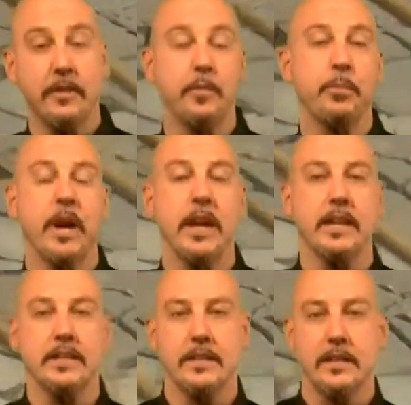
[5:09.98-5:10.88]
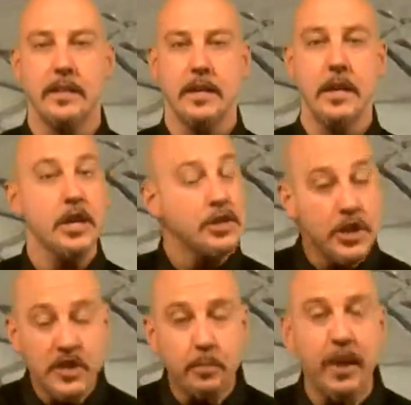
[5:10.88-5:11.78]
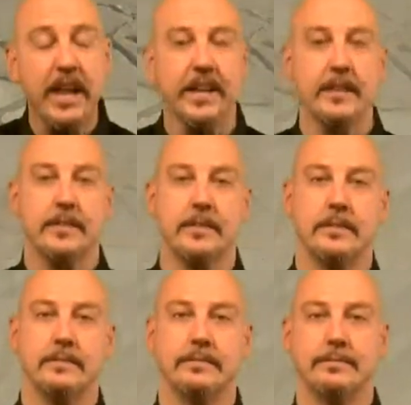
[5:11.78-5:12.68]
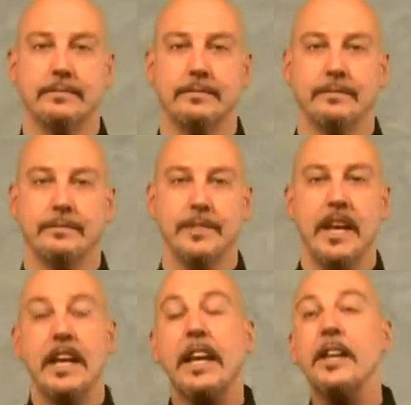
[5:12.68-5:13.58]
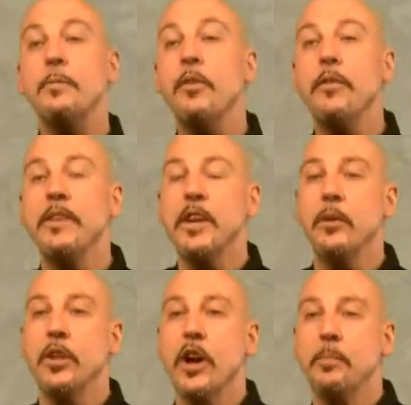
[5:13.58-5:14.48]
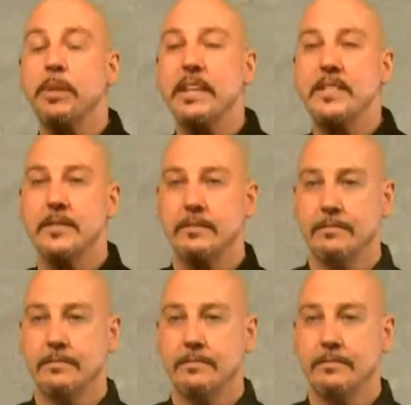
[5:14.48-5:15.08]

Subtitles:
of the product. Just spread it. Can you move the video along, please?